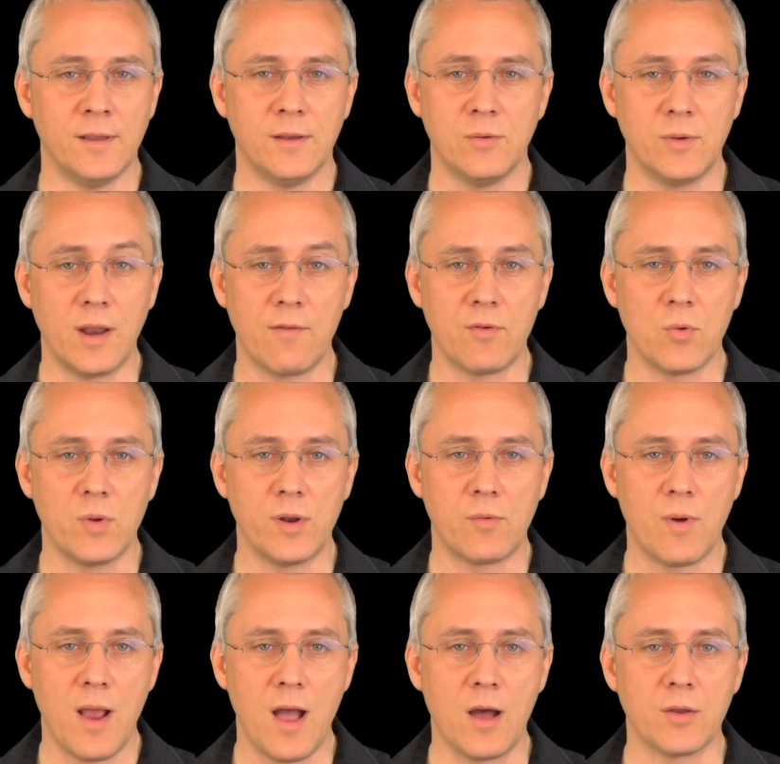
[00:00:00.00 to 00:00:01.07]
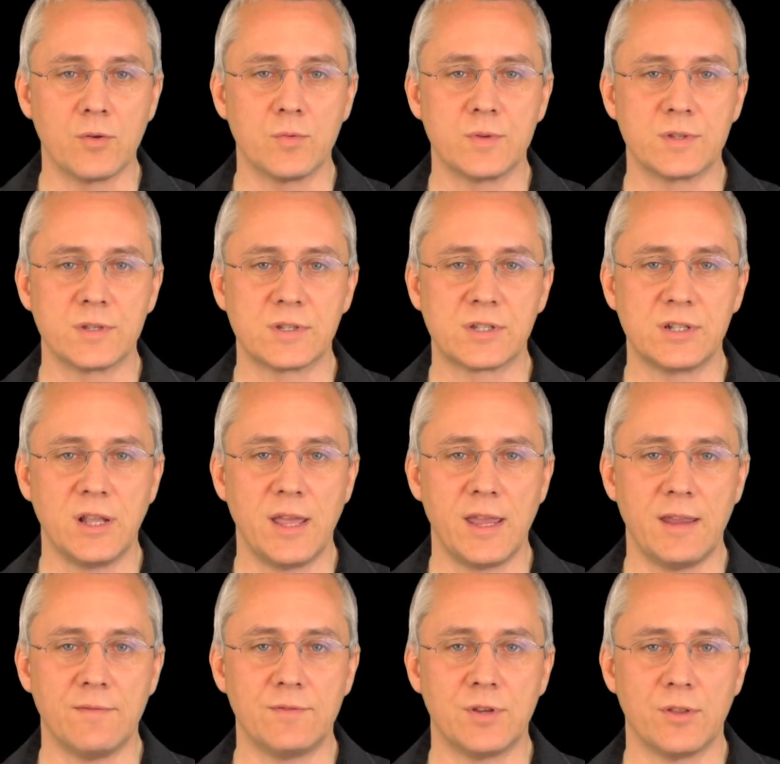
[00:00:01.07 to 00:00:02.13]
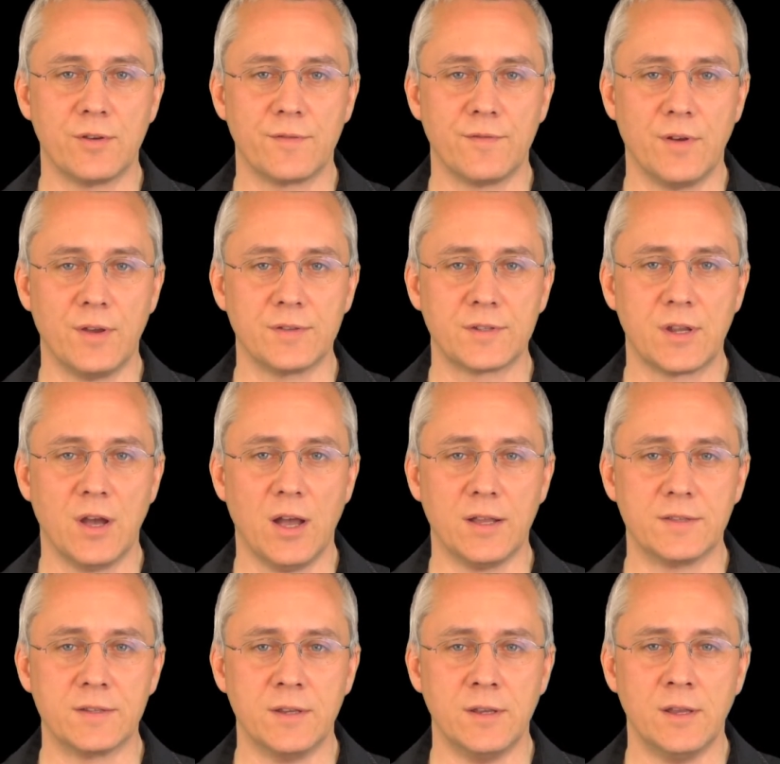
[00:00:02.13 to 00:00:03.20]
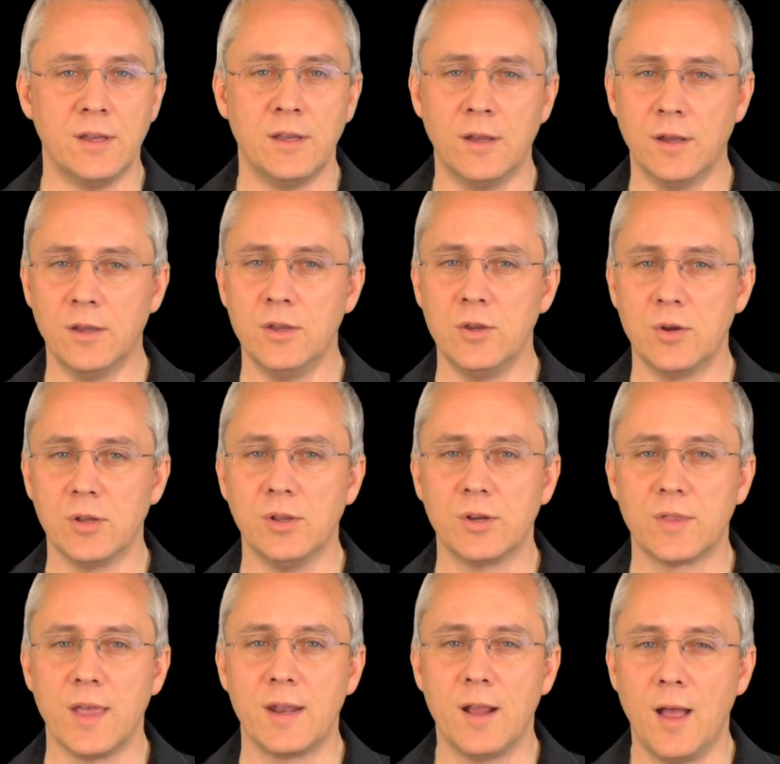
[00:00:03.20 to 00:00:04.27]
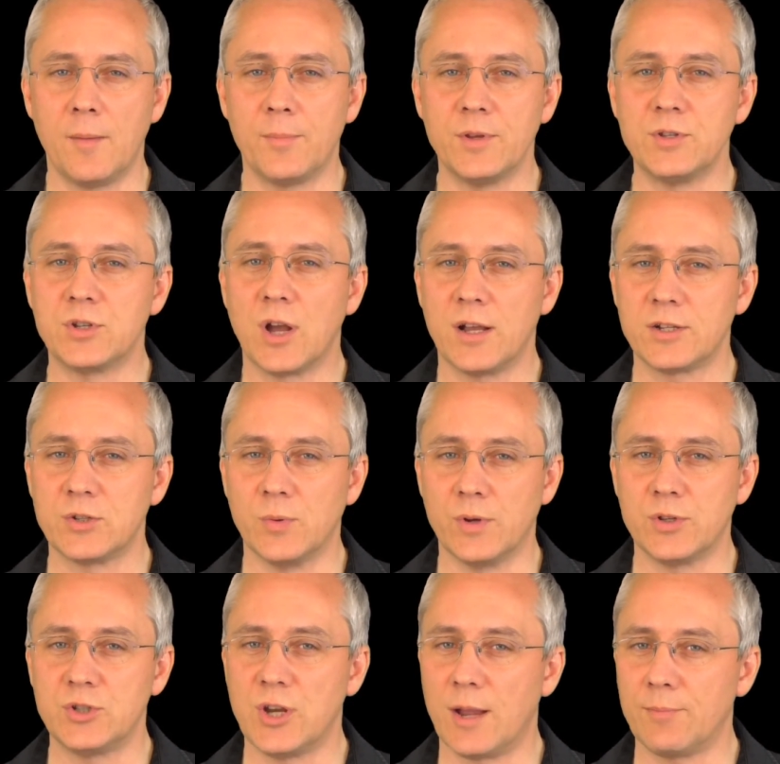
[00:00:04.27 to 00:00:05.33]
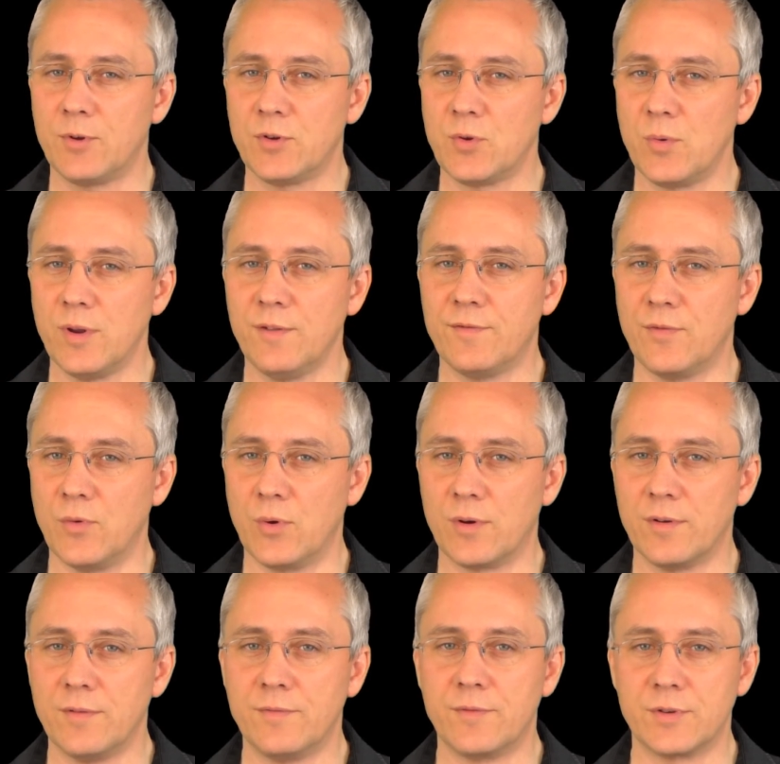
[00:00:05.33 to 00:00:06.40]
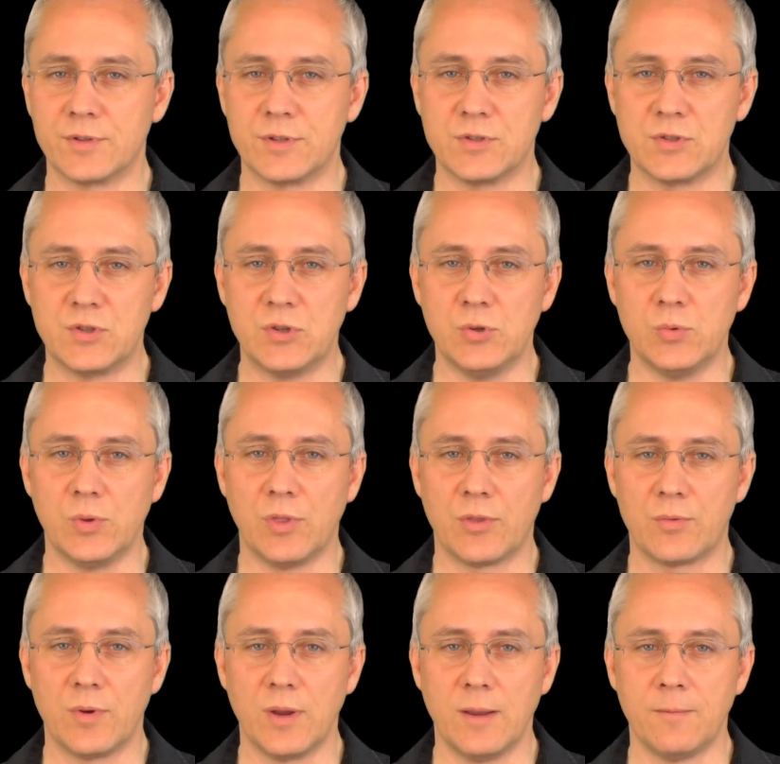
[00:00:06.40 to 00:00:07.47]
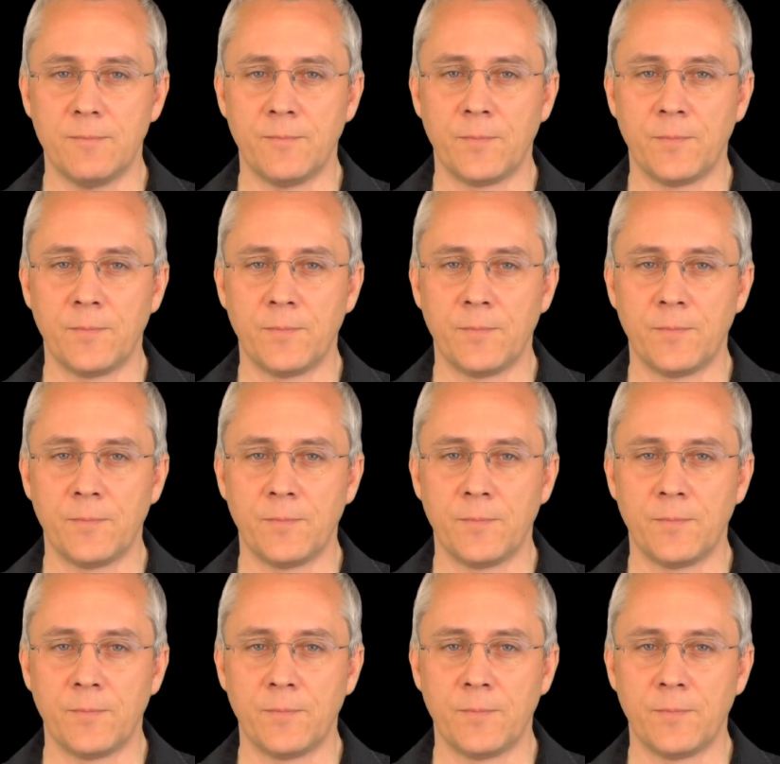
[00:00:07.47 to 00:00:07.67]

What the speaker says: when everyone around was a slave to their false gods. You can look that up in Joshua chapter 24, verses 2 and 3.